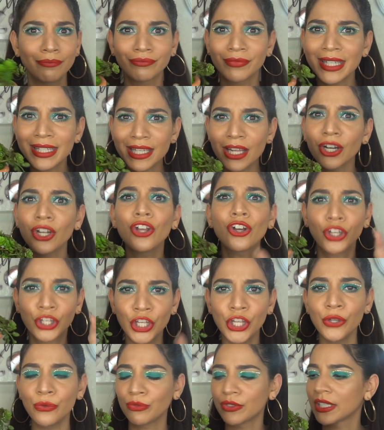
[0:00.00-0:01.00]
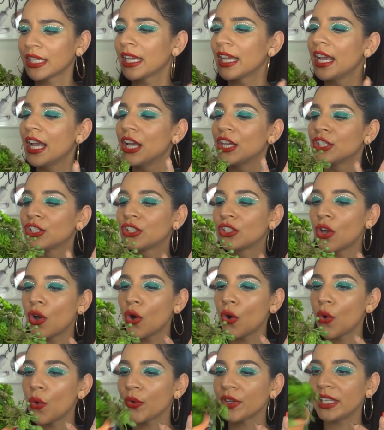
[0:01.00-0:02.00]
it's gonna look cute.
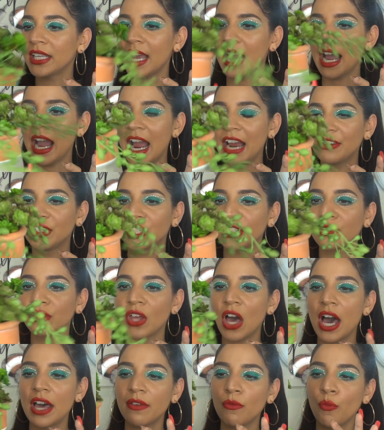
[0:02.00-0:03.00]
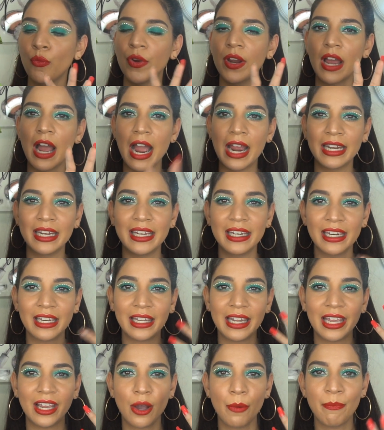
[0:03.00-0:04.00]
So yeah, I just thought I needed
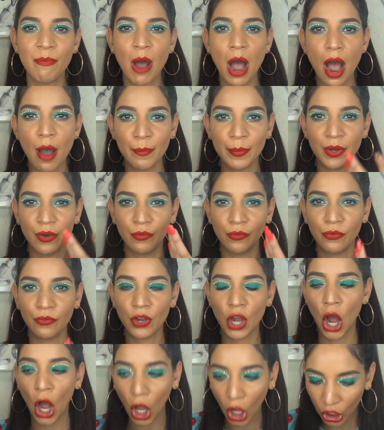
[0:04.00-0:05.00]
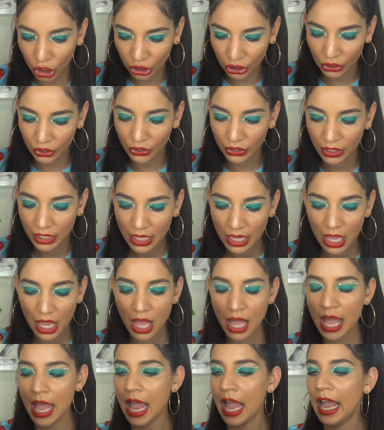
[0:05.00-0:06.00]
like a pop of color,
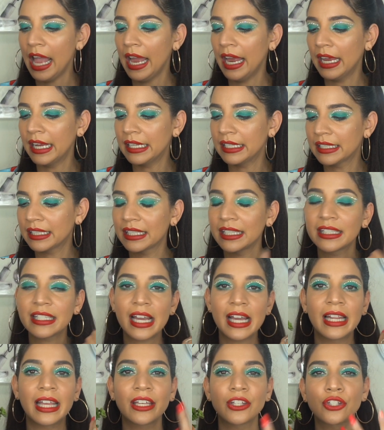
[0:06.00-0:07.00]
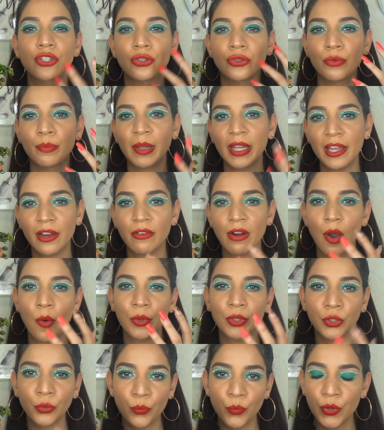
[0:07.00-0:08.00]
and since I like to play around
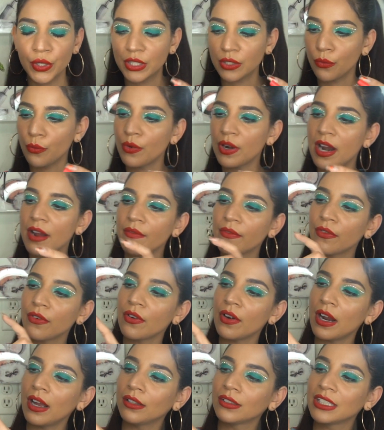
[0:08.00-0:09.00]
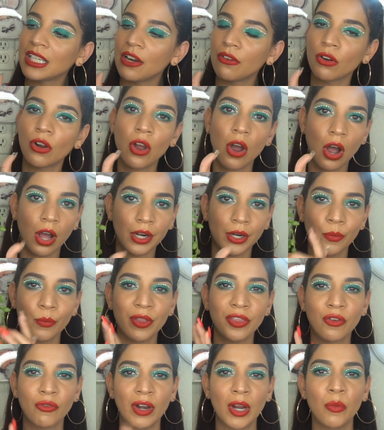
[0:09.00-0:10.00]
with the woods or whatever, a terracotta
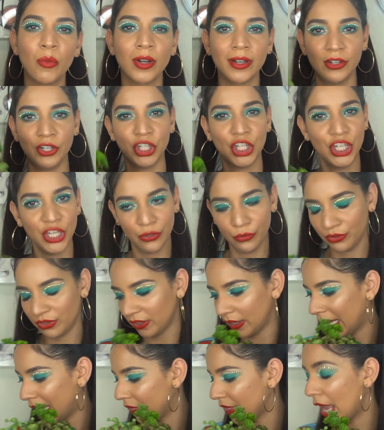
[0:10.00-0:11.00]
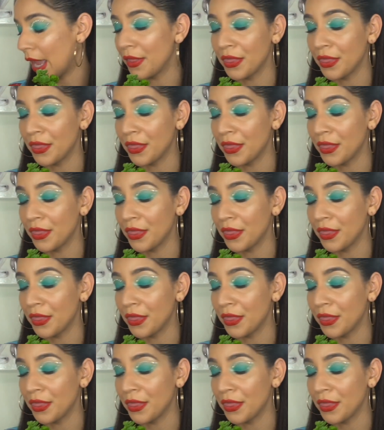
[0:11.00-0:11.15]
with gray would look cute in